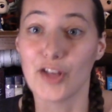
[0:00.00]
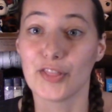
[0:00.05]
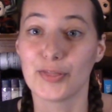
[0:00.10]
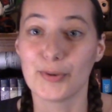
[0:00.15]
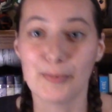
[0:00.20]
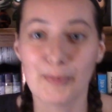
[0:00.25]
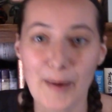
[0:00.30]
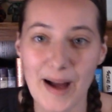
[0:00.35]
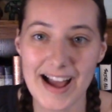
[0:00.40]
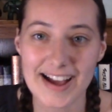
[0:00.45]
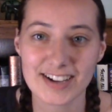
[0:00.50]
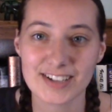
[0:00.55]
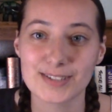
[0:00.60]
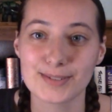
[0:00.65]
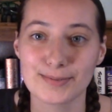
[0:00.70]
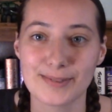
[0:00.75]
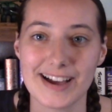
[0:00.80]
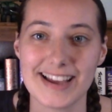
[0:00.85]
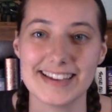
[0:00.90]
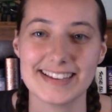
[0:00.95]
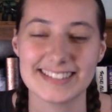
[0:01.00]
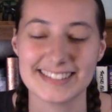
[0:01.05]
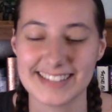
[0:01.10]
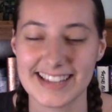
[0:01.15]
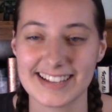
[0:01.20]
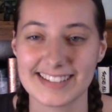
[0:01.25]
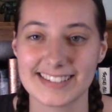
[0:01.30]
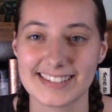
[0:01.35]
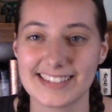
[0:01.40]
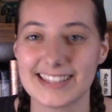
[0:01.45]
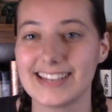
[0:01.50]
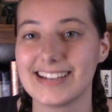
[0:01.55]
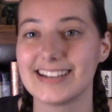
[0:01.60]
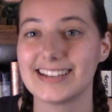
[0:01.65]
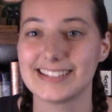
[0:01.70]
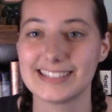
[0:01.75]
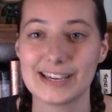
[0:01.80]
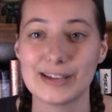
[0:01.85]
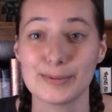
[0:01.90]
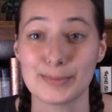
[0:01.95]
The Wax Ways, that's
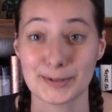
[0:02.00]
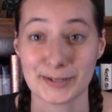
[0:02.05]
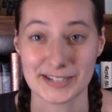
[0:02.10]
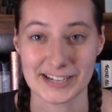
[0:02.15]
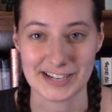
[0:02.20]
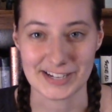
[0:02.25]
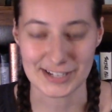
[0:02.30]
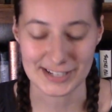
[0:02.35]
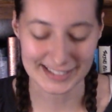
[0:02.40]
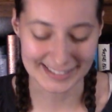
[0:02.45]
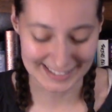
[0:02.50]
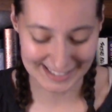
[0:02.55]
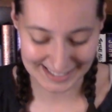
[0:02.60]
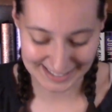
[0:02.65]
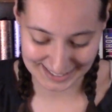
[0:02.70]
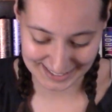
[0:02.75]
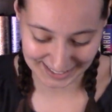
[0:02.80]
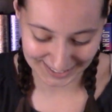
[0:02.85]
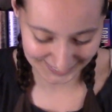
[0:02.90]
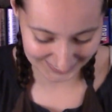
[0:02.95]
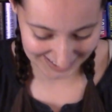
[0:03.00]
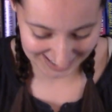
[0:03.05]
the teleportation system.